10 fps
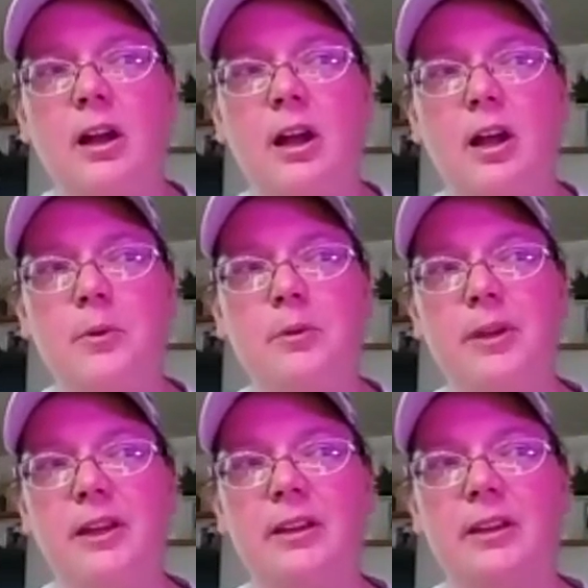
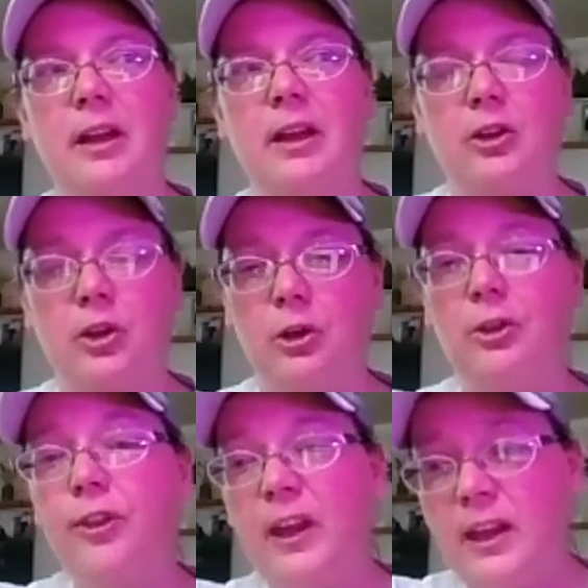it being a
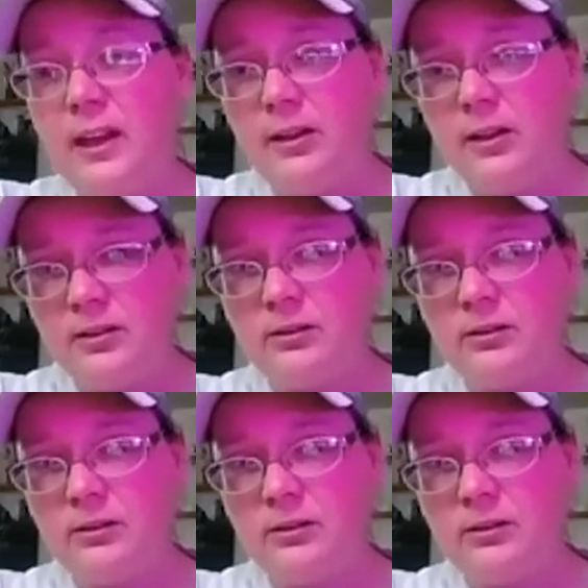good thing.